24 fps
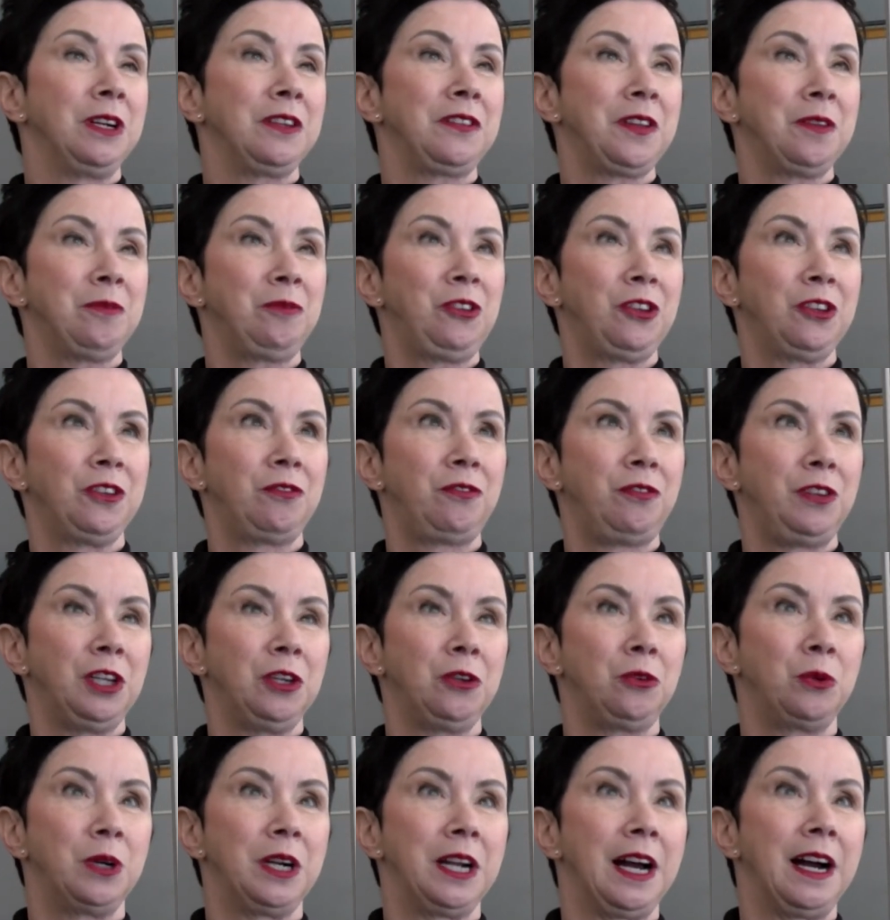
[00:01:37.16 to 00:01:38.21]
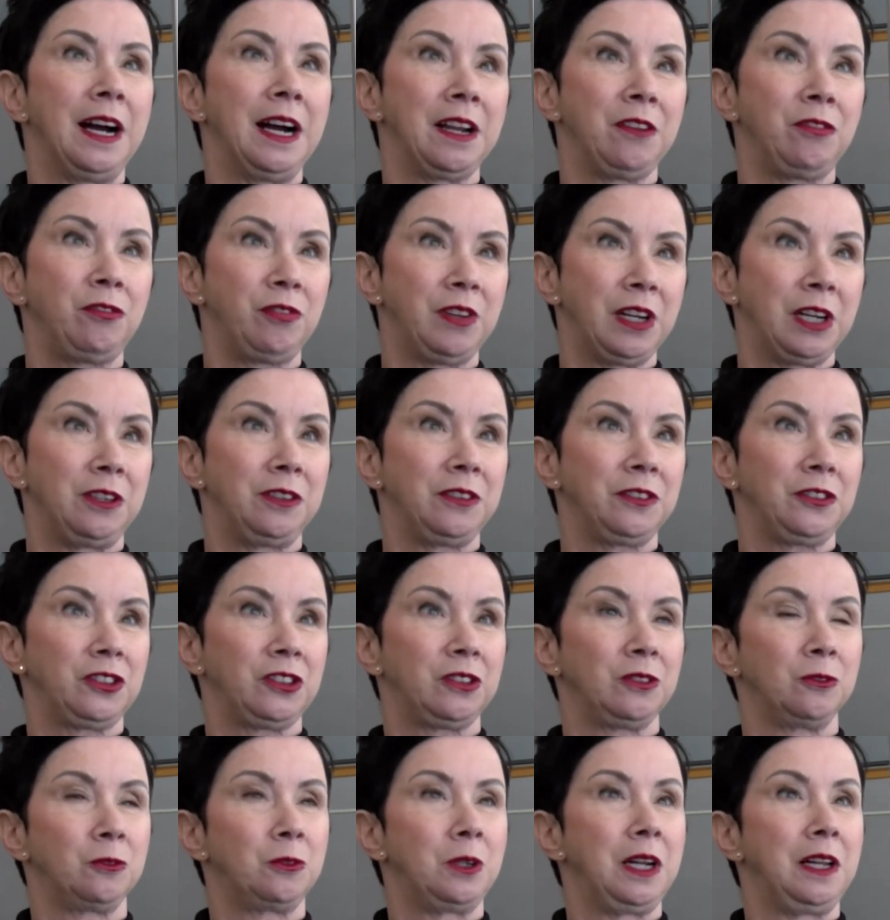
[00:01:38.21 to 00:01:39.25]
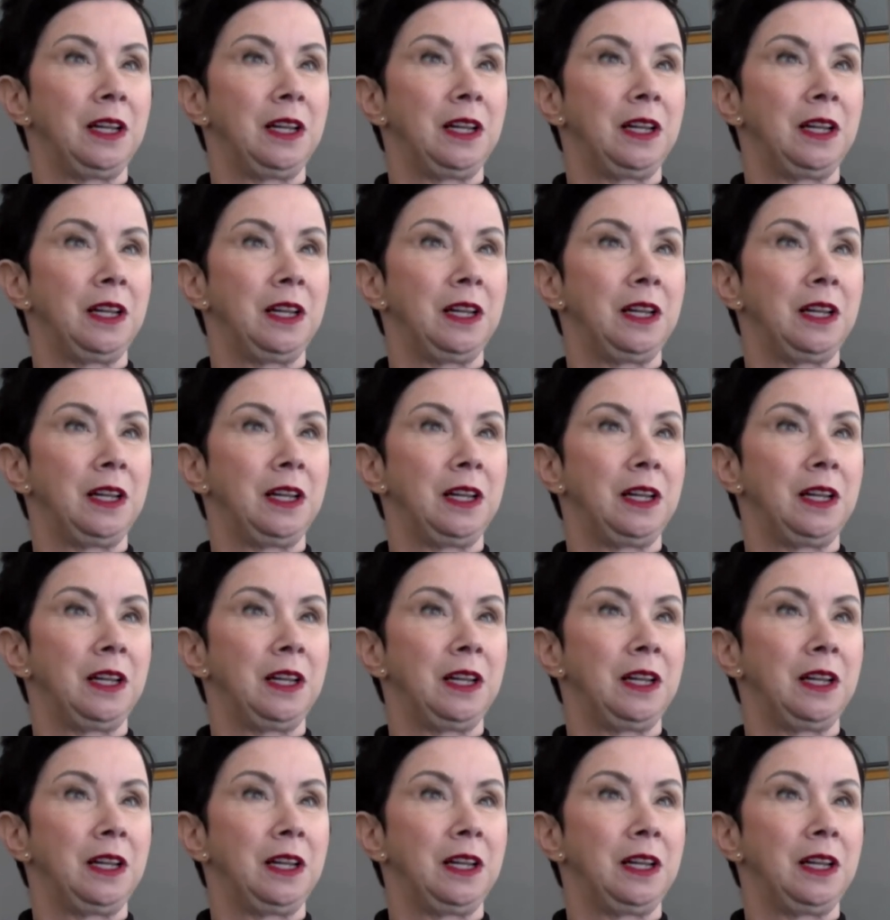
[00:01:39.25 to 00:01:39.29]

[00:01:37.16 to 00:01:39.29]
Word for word: them to feel what I felt while